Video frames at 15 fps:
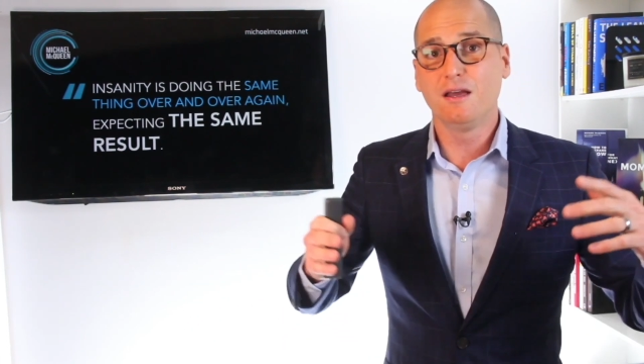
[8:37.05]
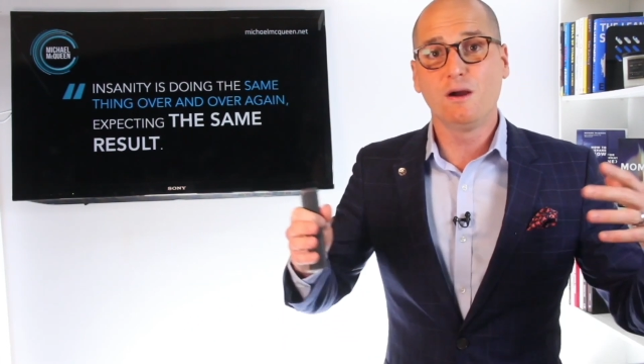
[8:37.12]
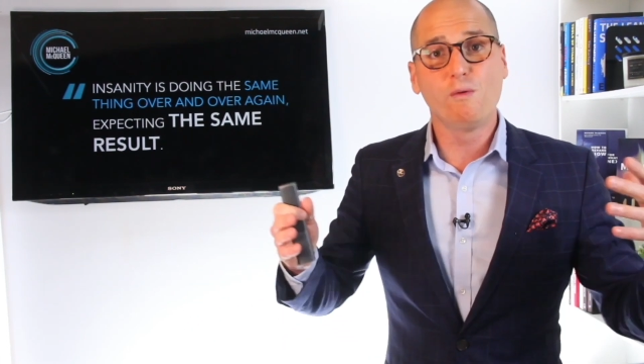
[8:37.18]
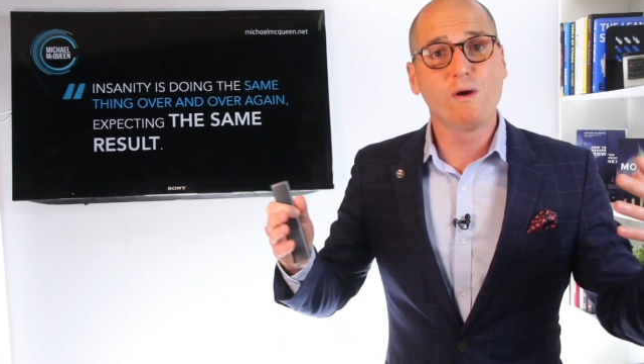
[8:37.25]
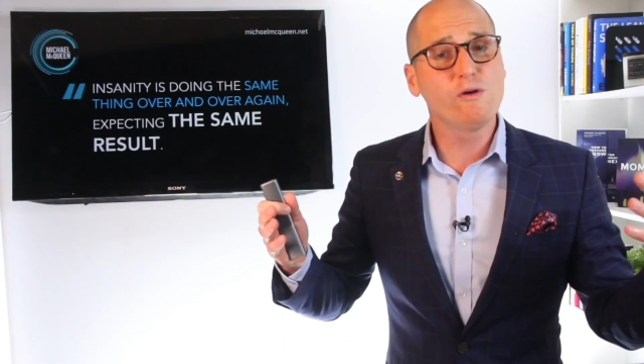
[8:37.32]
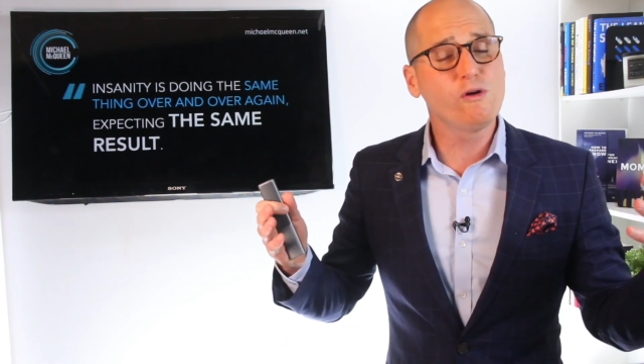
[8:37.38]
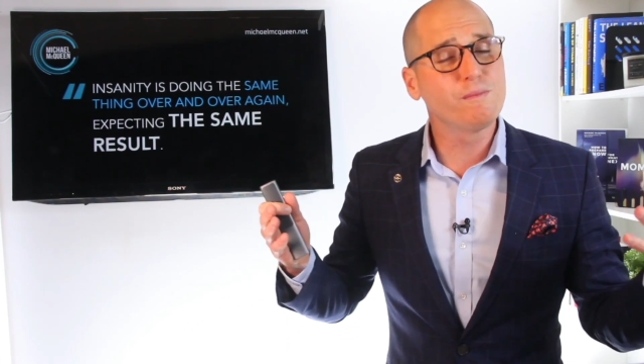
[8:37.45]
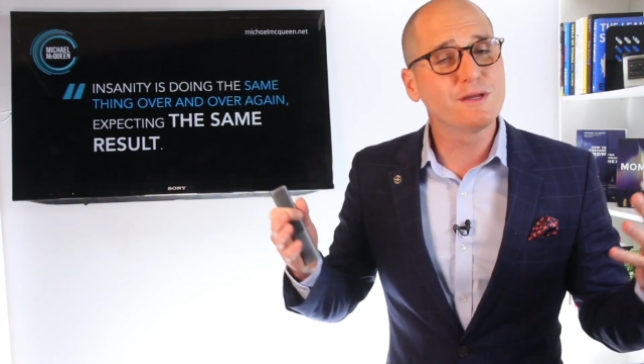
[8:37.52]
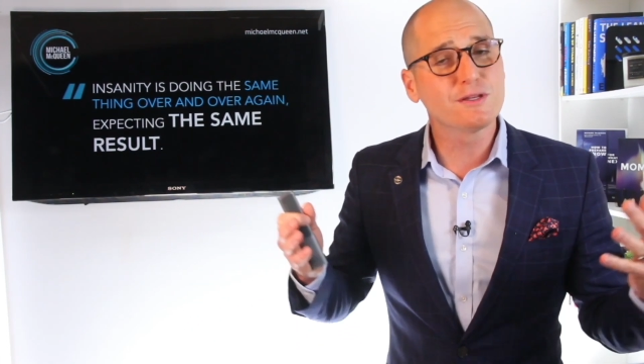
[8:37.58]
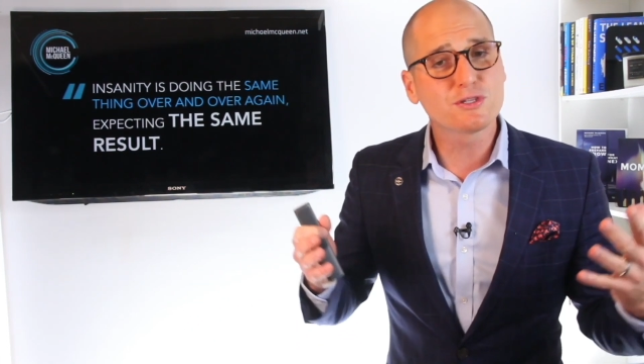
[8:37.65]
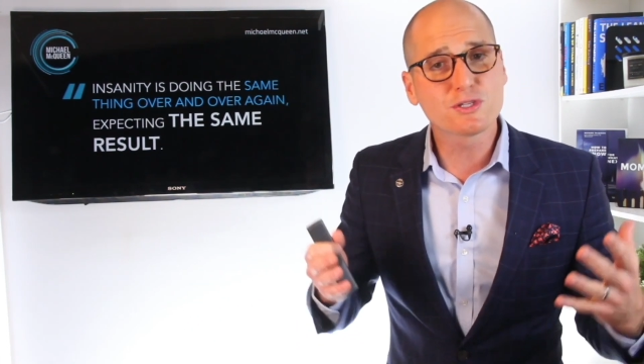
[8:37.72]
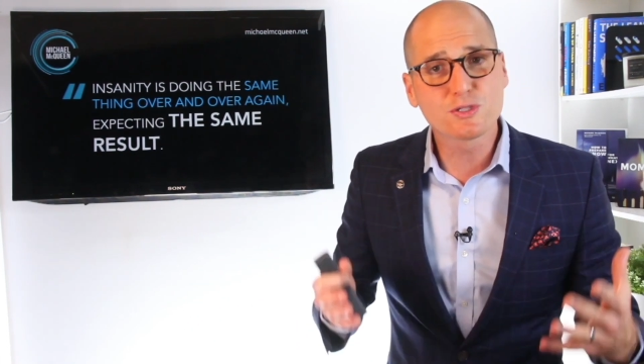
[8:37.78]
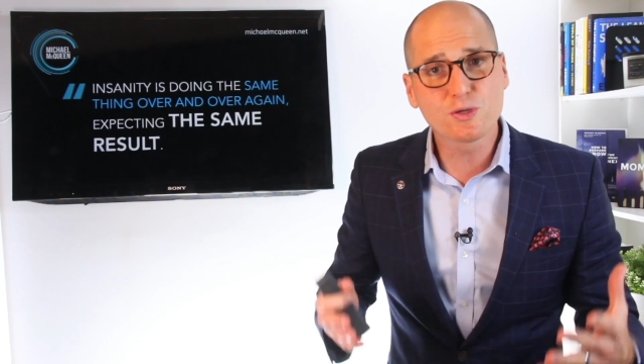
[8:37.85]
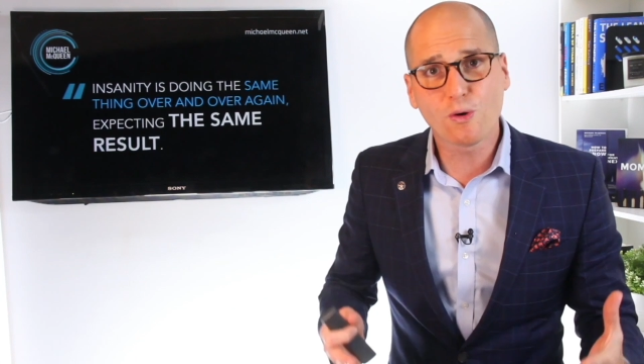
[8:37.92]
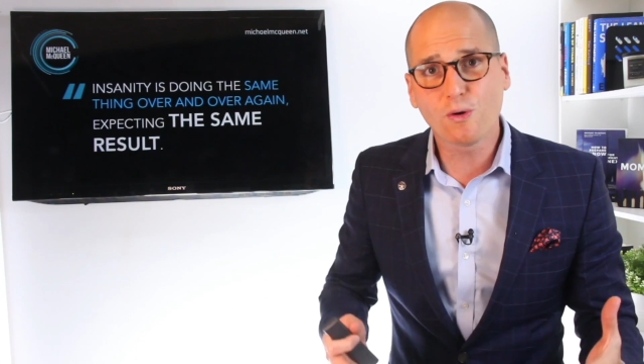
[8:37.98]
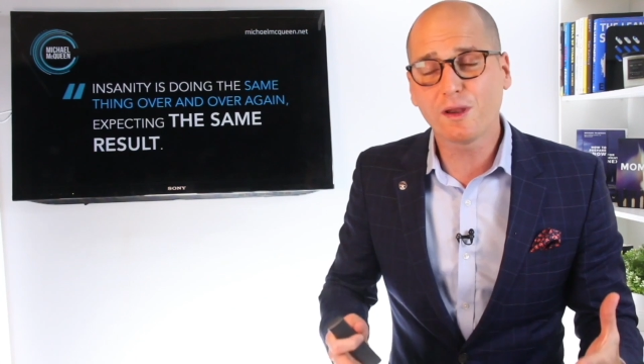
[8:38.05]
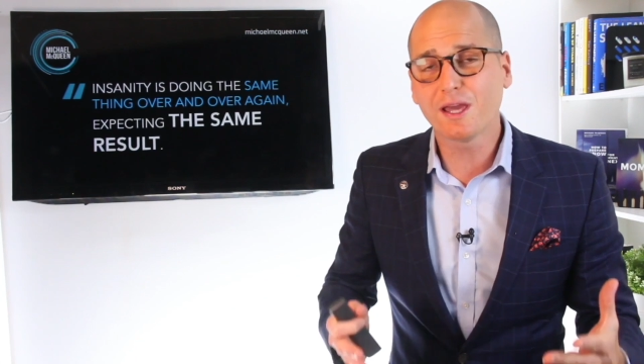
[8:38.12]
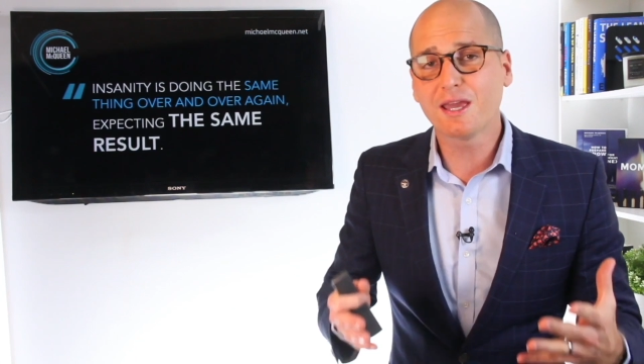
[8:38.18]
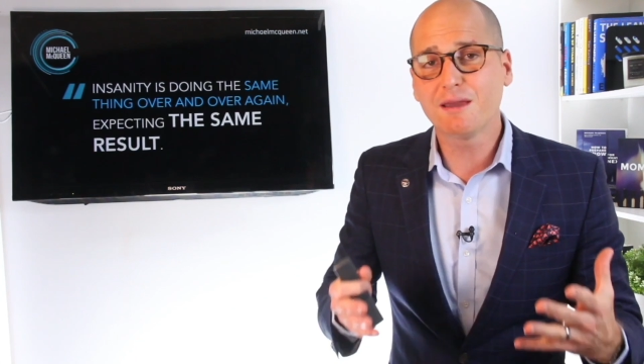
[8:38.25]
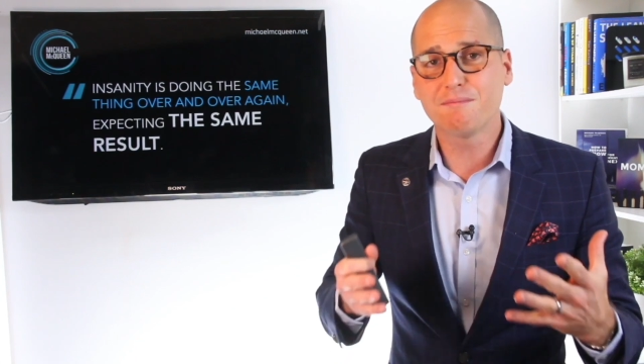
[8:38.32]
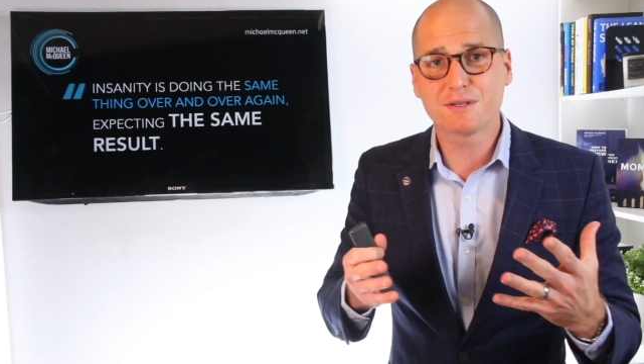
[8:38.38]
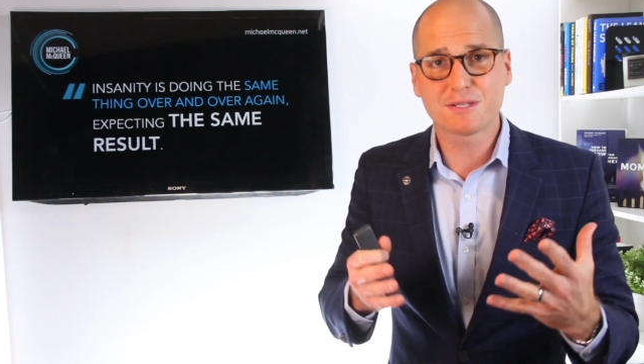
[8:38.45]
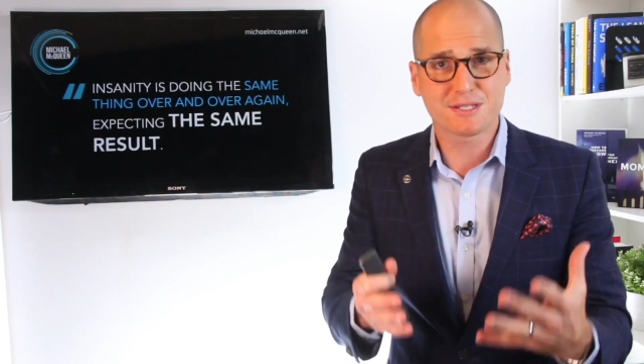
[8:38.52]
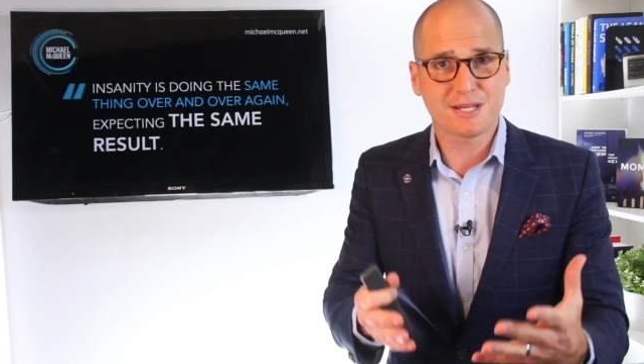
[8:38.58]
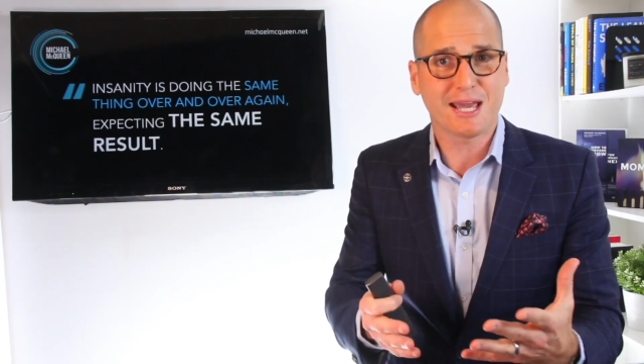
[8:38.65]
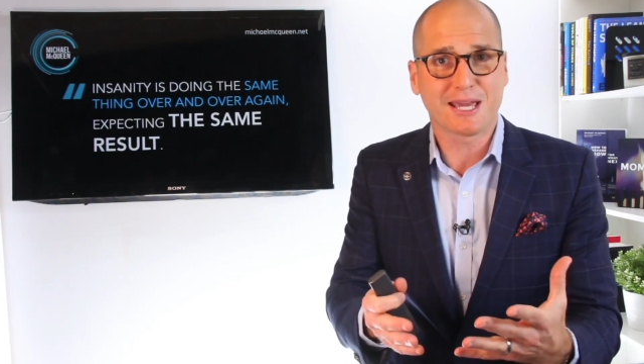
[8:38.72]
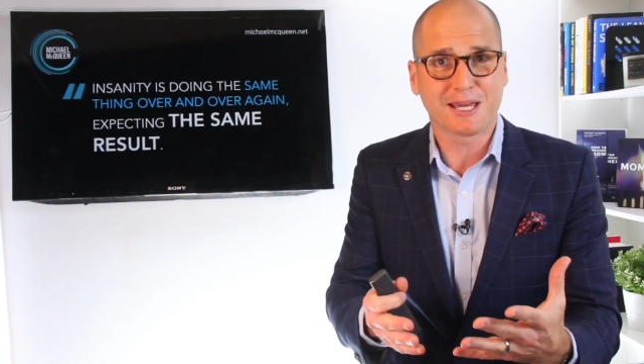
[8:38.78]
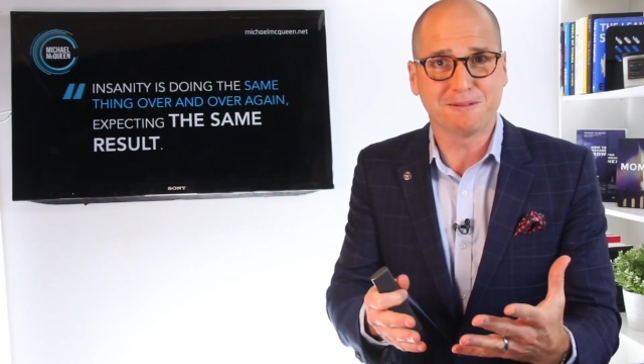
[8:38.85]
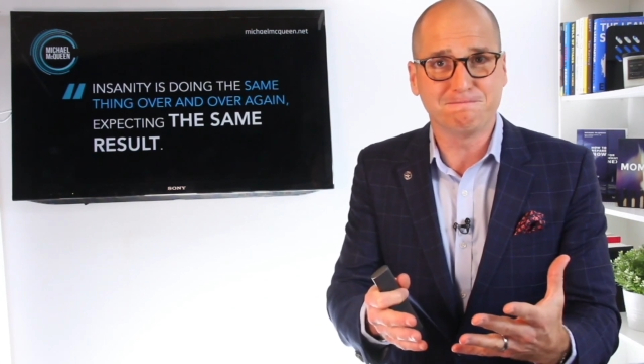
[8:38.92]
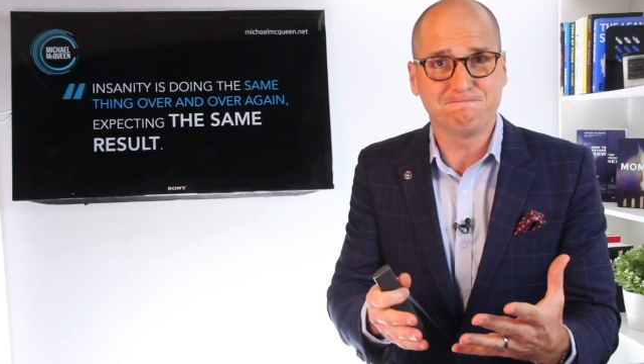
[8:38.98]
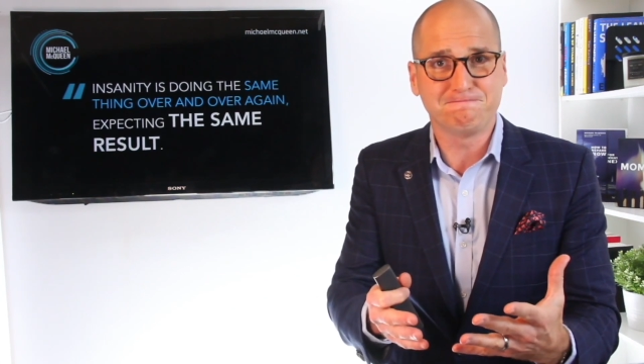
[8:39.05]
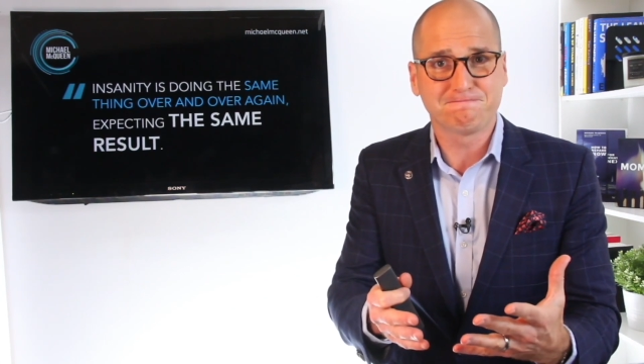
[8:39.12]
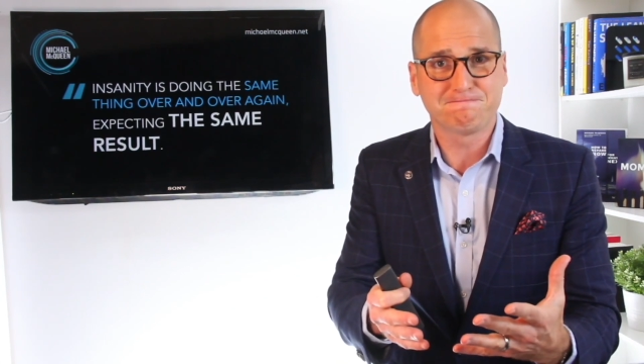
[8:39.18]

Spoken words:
we will be sorely mistaken.